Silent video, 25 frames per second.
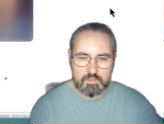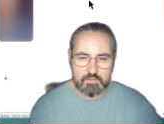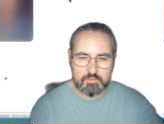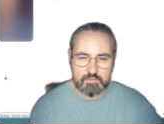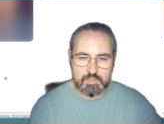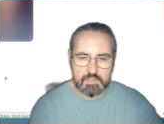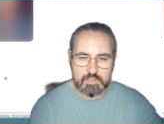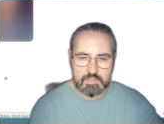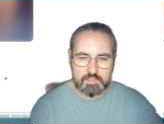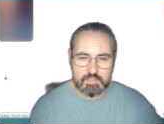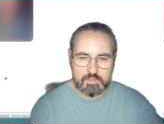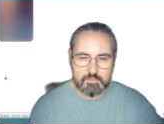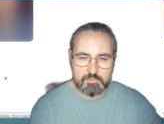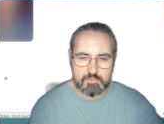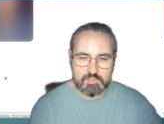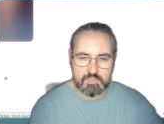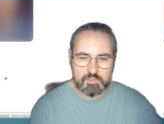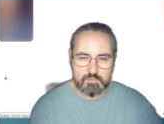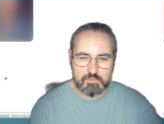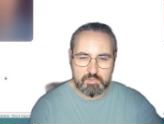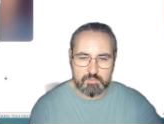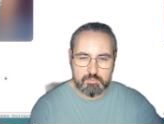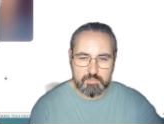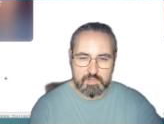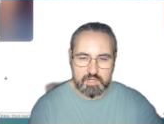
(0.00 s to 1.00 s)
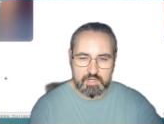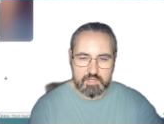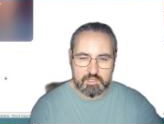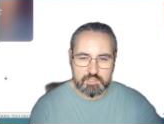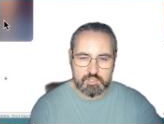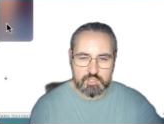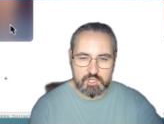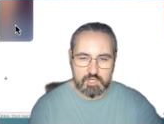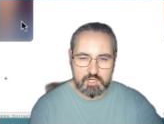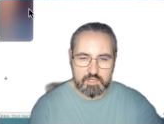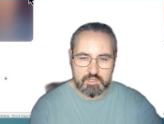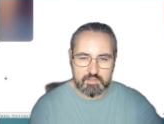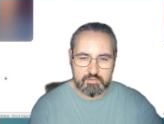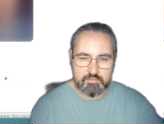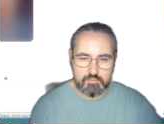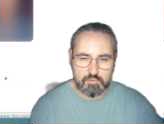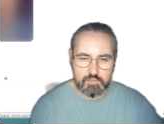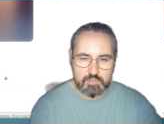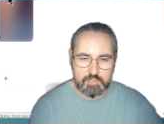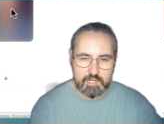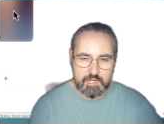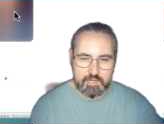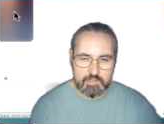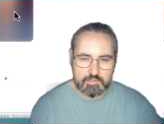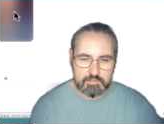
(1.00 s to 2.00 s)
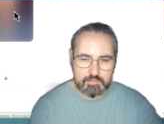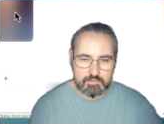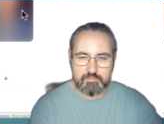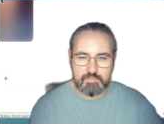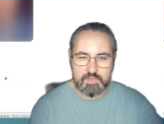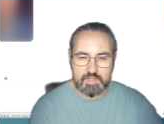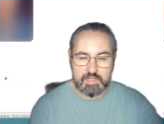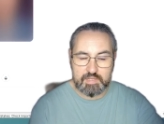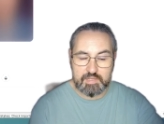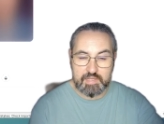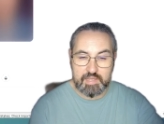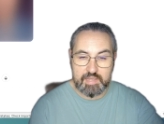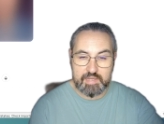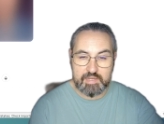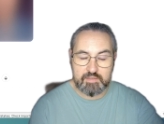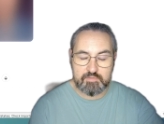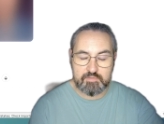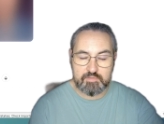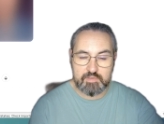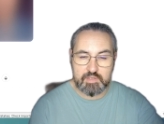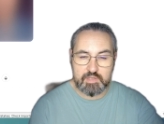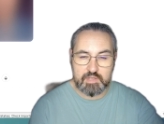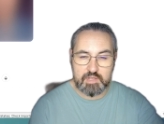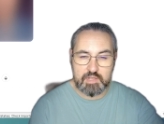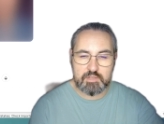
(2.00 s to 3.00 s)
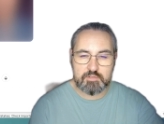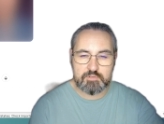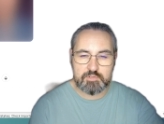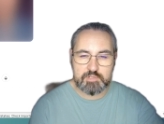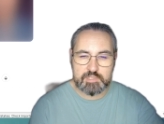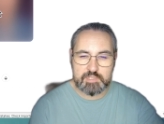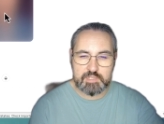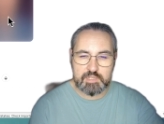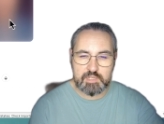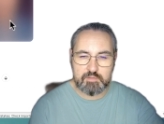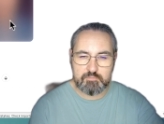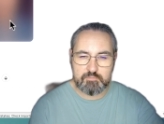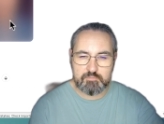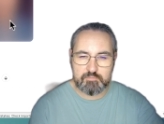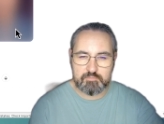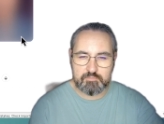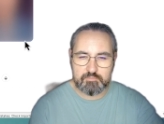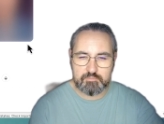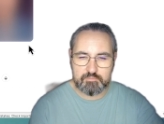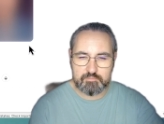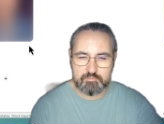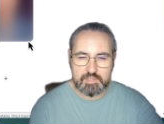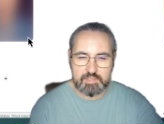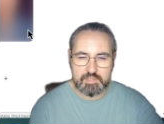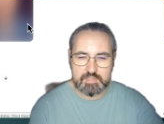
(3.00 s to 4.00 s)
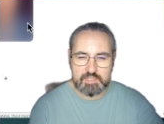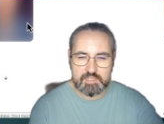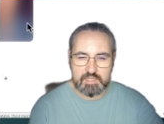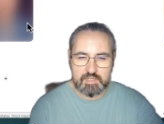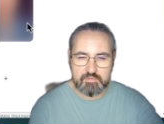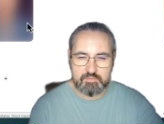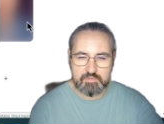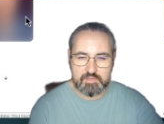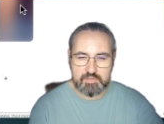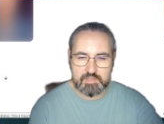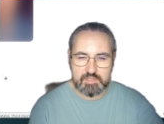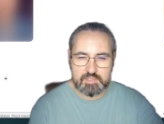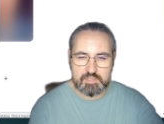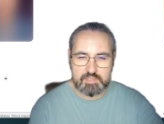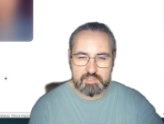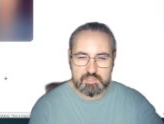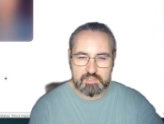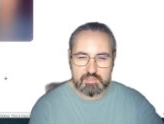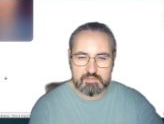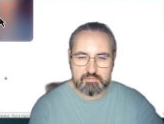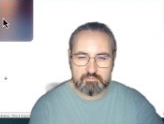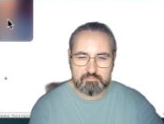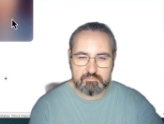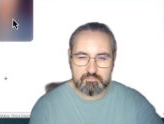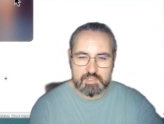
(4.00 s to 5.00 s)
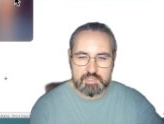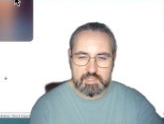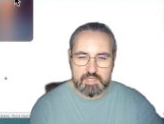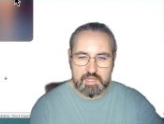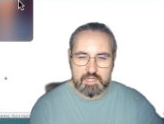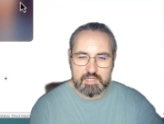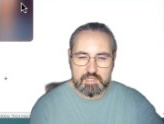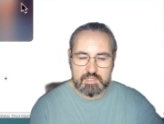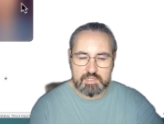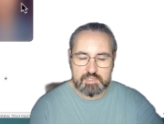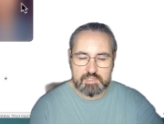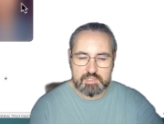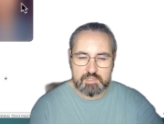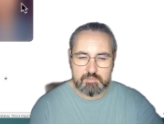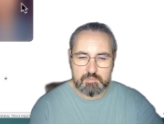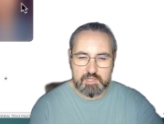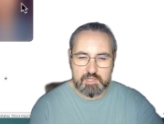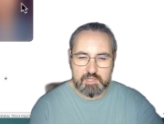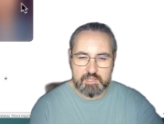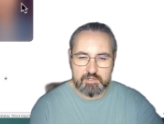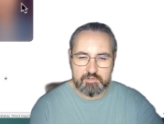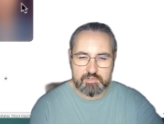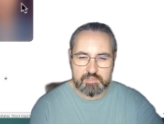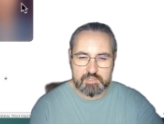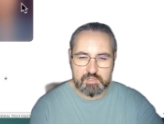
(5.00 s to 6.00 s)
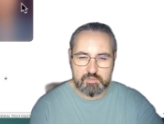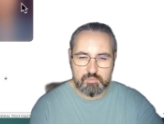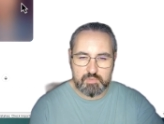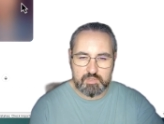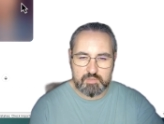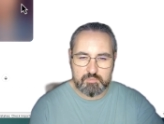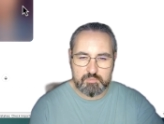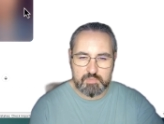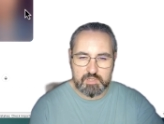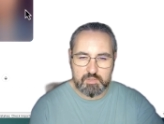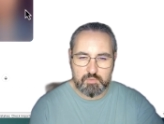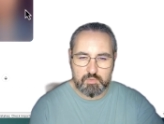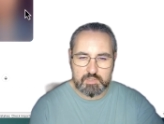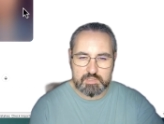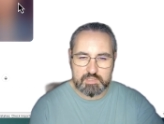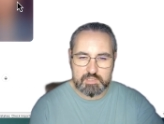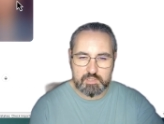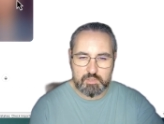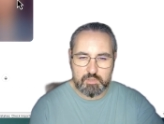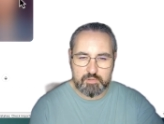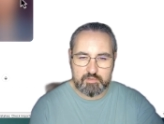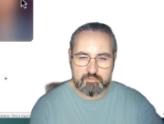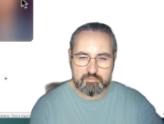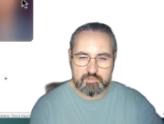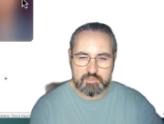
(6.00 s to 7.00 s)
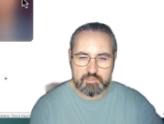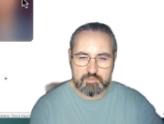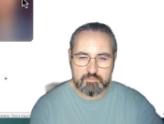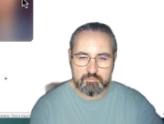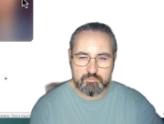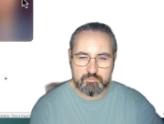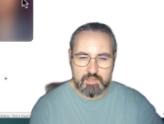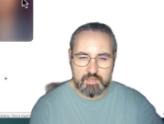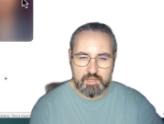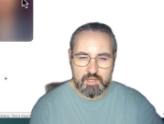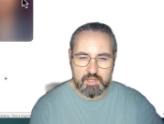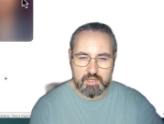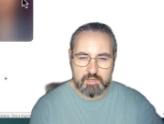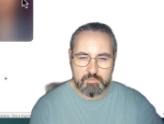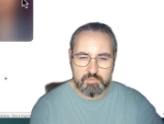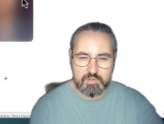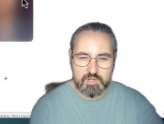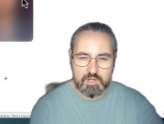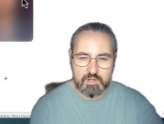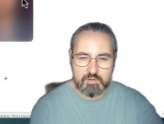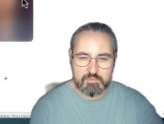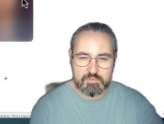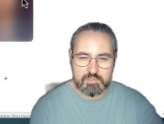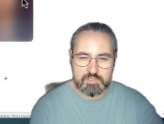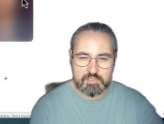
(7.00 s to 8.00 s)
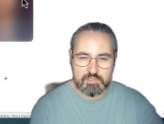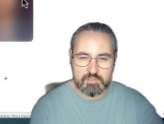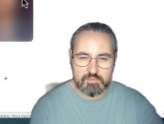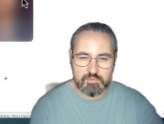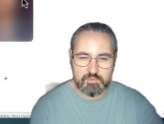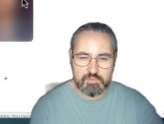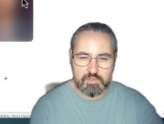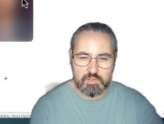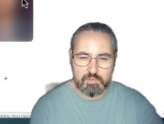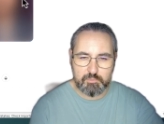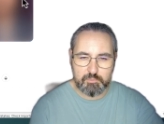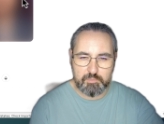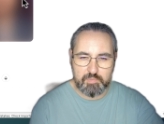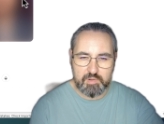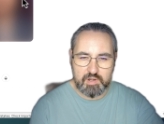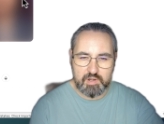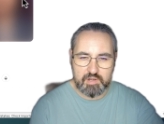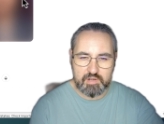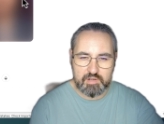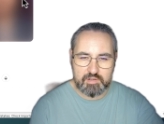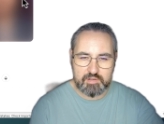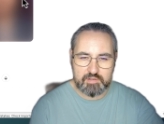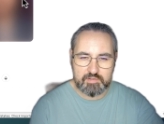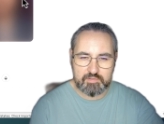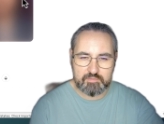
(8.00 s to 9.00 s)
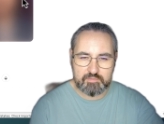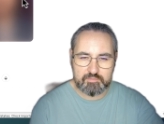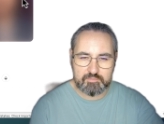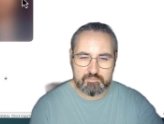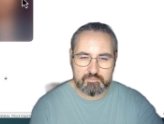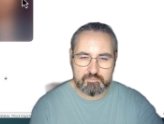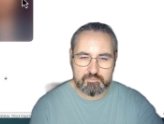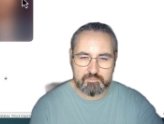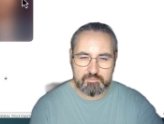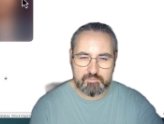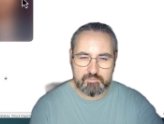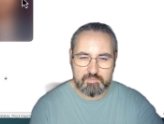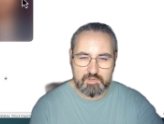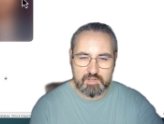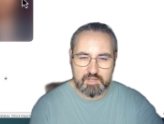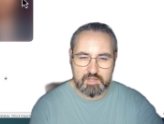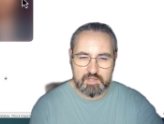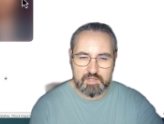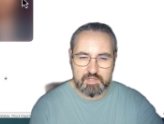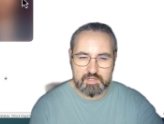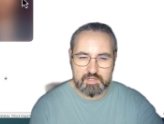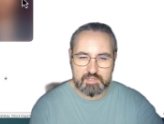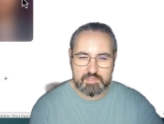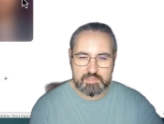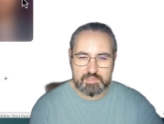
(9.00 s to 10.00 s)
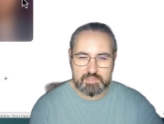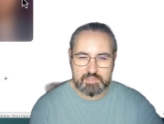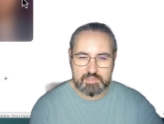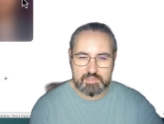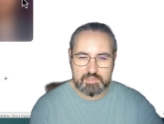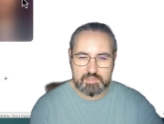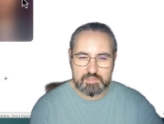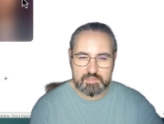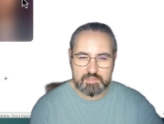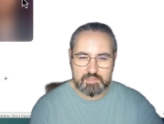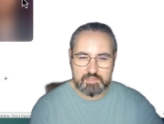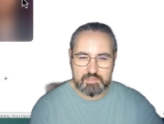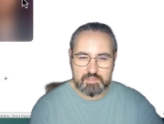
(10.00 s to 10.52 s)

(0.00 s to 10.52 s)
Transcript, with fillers: and this seems to be my giant forehead. I like the color scheme, and let's see if this has any similarity with me whatsoever. Hey, eyebrows look on par, eyes